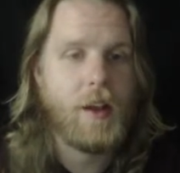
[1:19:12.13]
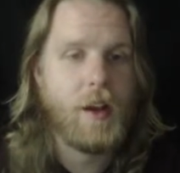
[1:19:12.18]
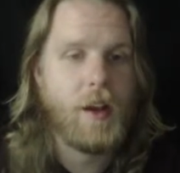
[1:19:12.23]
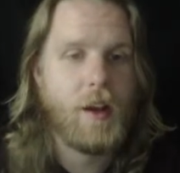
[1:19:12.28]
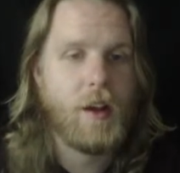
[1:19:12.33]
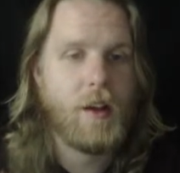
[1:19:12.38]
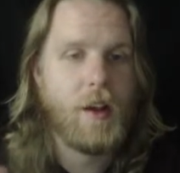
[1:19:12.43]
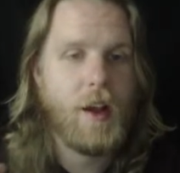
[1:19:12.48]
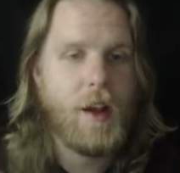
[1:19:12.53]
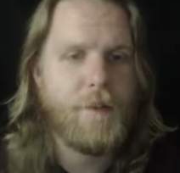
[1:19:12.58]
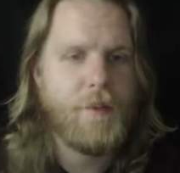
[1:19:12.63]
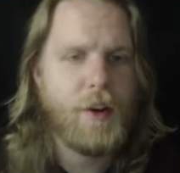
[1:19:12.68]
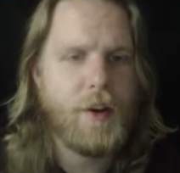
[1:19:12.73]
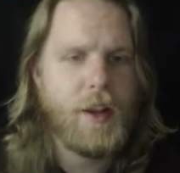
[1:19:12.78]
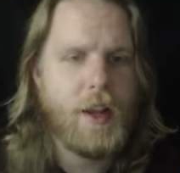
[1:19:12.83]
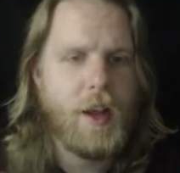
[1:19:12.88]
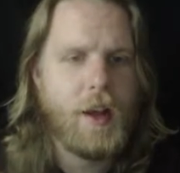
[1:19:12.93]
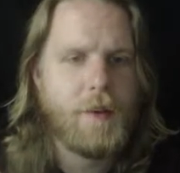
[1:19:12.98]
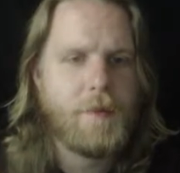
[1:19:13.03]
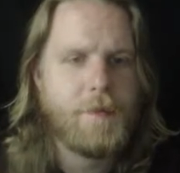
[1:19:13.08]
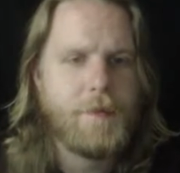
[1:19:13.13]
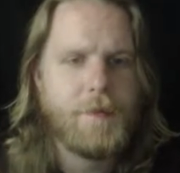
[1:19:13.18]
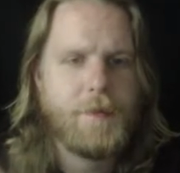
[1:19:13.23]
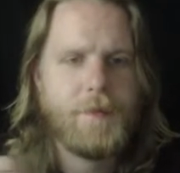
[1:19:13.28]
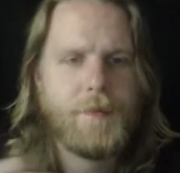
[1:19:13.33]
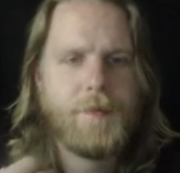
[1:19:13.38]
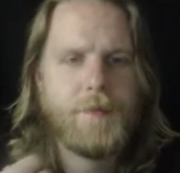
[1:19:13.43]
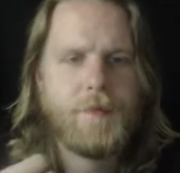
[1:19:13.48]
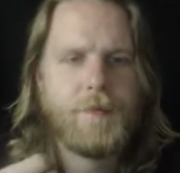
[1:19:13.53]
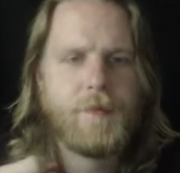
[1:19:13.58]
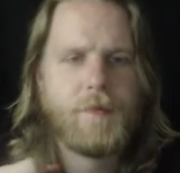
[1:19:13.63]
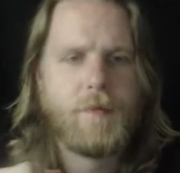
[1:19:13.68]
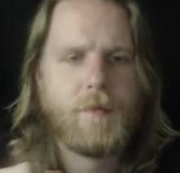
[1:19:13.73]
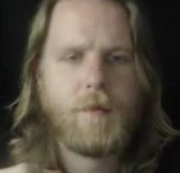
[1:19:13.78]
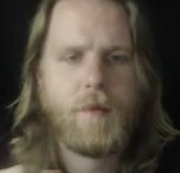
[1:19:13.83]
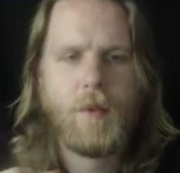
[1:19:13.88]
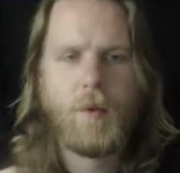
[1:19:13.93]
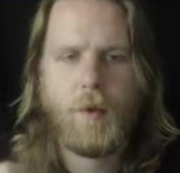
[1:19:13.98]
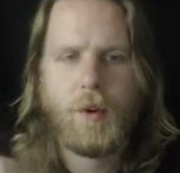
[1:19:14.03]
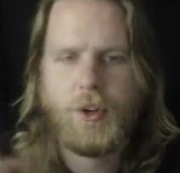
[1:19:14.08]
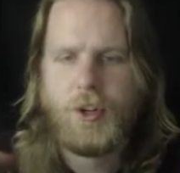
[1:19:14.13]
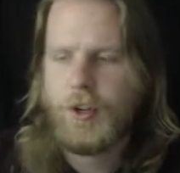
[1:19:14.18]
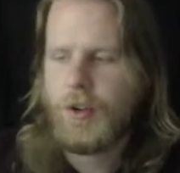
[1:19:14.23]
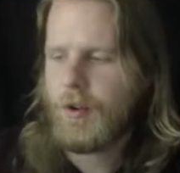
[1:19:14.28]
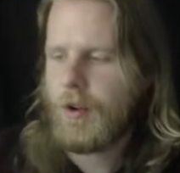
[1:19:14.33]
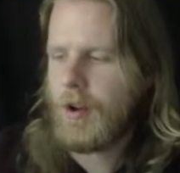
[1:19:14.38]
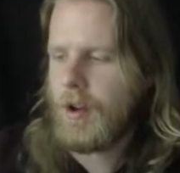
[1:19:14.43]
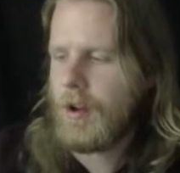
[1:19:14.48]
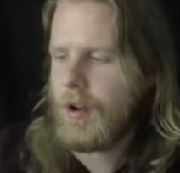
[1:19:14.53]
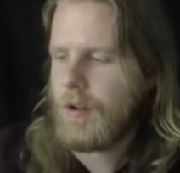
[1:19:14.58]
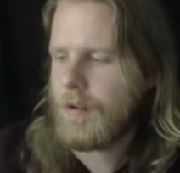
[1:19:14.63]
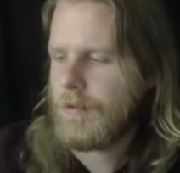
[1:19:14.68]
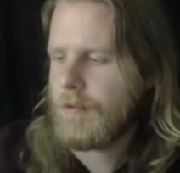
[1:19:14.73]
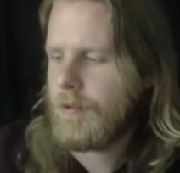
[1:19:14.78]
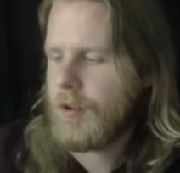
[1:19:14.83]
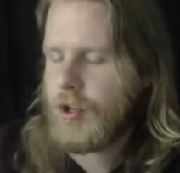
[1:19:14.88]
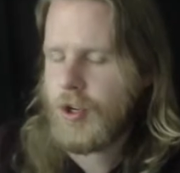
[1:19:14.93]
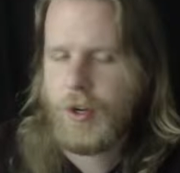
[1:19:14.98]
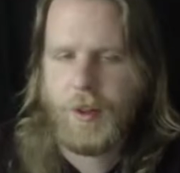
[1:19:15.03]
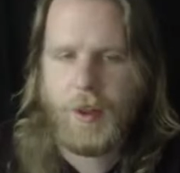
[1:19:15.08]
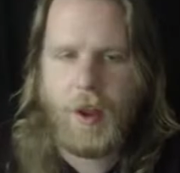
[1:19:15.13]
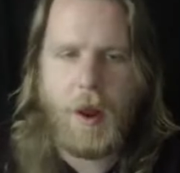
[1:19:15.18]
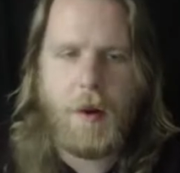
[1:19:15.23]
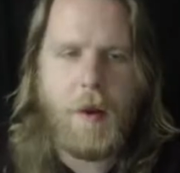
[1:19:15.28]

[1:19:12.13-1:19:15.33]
I forget what you did there.